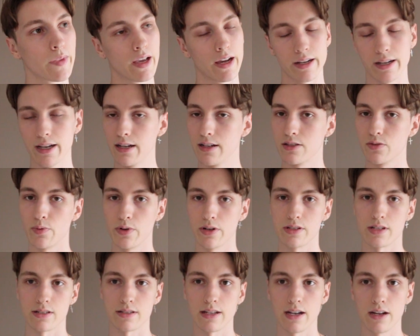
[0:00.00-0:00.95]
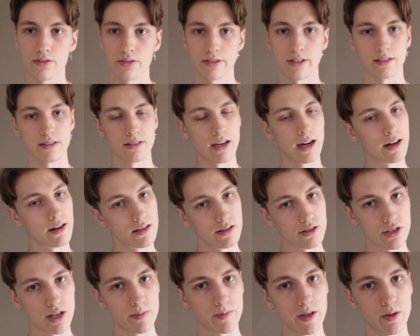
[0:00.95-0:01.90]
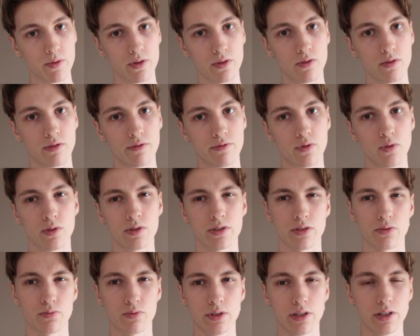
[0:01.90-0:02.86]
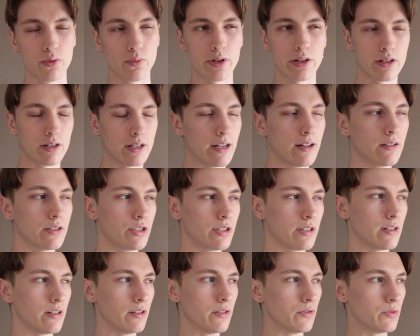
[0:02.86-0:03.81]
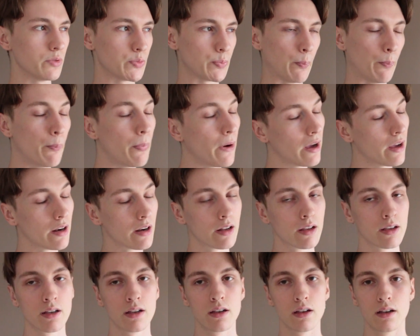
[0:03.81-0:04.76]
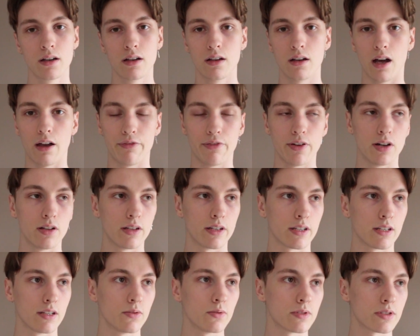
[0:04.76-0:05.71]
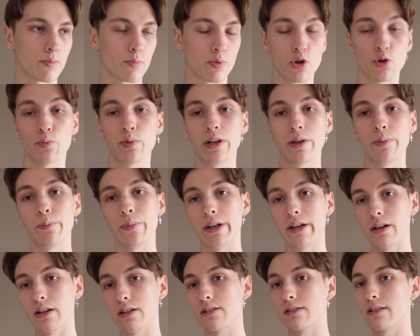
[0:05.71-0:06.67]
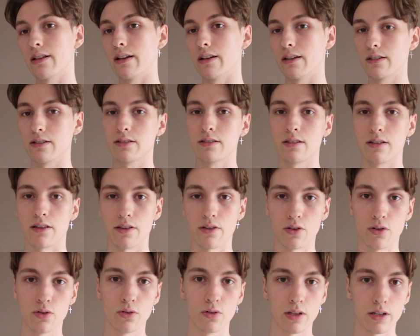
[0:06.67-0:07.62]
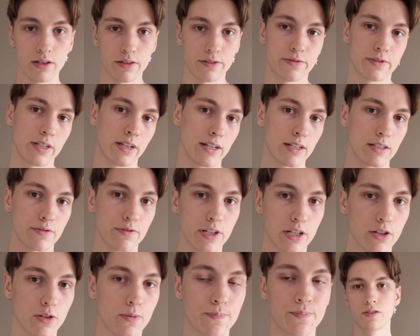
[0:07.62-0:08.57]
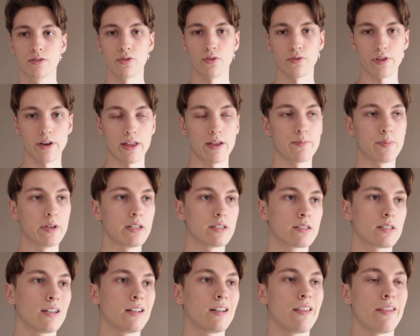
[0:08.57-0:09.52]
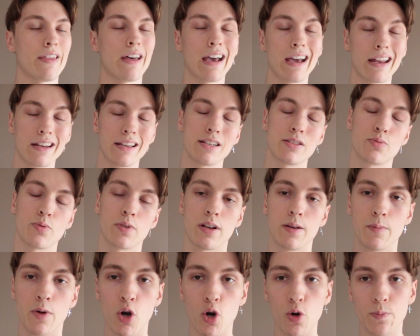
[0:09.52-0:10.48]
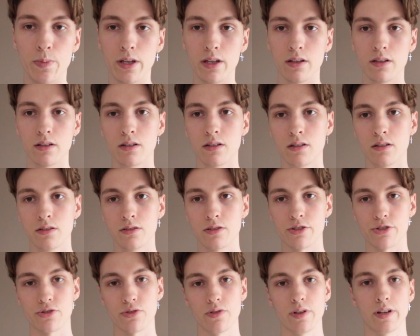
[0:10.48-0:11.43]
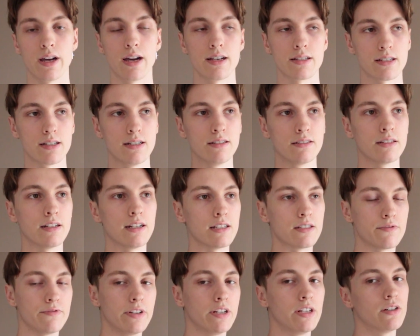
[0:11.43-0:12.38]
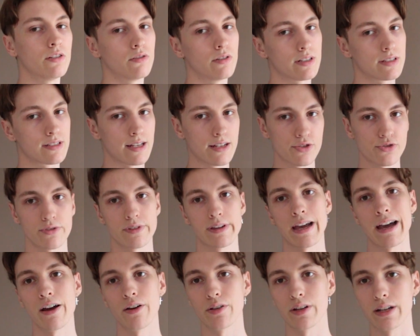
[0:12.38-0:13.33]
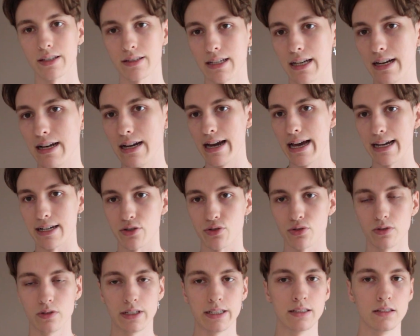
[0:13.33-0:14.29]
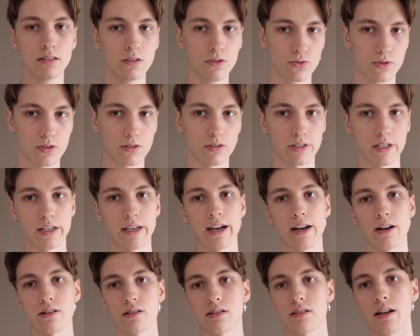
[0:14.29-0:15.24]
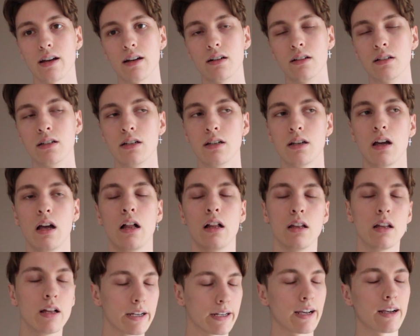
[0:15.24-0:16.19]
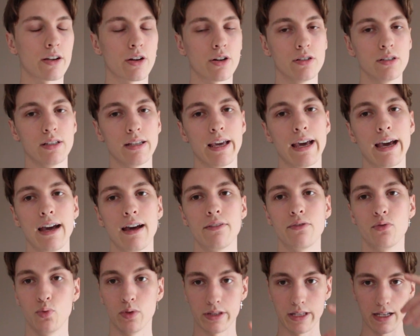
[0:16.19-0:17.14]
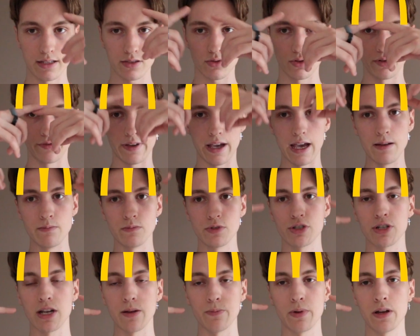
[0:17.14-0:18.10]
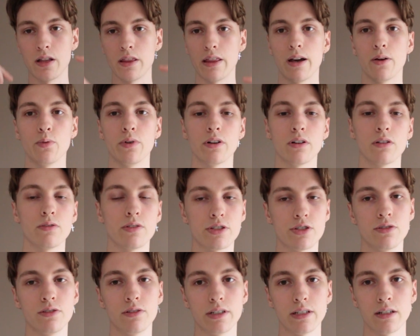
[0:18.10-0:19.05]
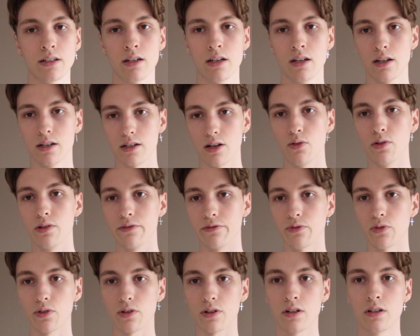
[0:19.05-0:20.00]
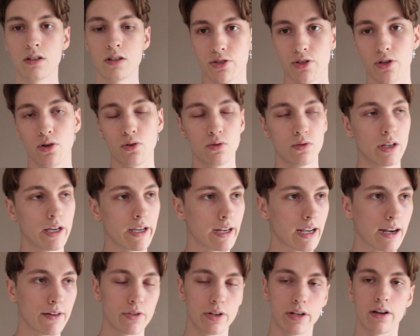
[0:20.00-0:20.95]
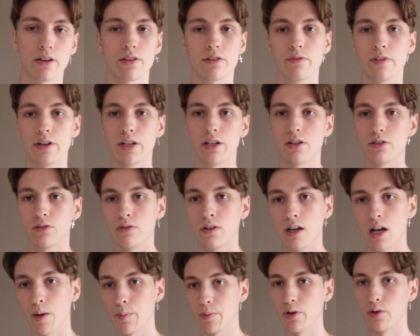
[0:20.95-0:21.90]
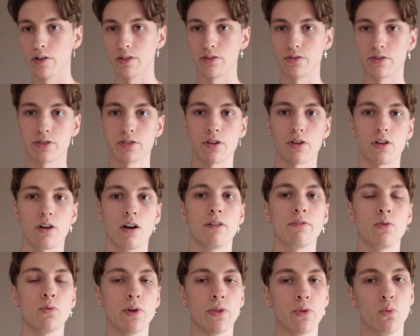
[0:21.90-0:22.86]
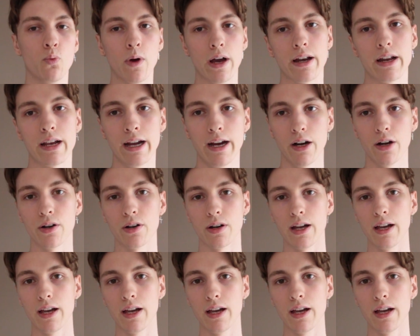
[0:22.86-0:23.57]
Again, as weird as it sounds, that's kind of the shape that we're going for. It's a really weird analogy to use, but I felt like it was appropriate because that is the goal of today's video. So with all that being said, that is what I'm hoping to show you guys in today's video, essentially how to get that natural and loose looking hairstyle like I currently have with that sort of M shape that we were originally going for. So like every other video, I'm going to start off with wet hair.